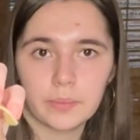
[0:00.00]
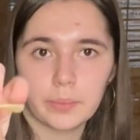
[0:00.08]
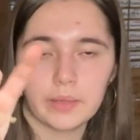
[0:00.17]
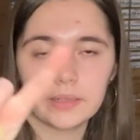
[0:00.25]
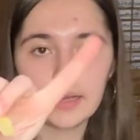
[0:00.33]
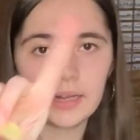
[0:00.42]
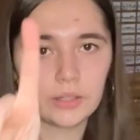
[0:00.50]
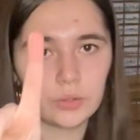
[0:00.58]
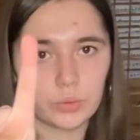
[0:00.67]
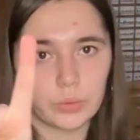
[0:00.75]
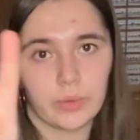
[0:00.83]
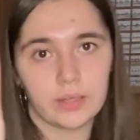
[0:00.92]
but
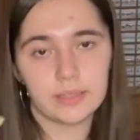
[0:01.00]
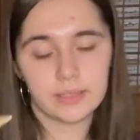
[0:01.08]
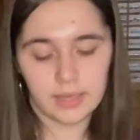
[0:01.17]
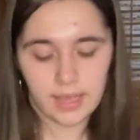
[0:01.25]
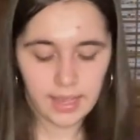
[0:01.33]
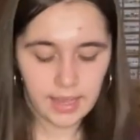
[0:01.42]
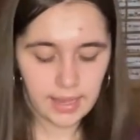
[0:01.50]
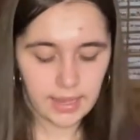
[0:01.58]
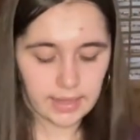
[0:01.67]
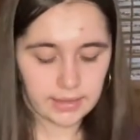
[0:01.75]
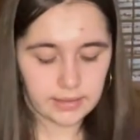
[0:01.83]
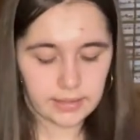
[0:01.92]
uncooked ones.
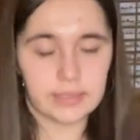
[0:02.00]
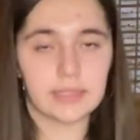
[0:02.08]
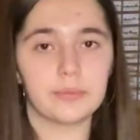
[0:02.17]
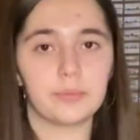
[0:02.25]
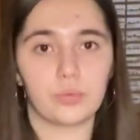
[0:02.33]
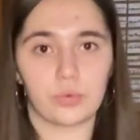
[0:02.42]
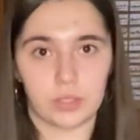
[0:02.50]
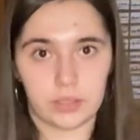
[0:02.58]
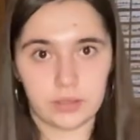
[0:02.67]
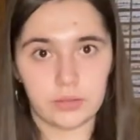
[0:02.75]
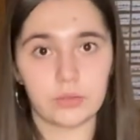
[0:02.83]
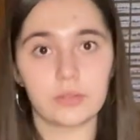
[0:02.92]
And it's important to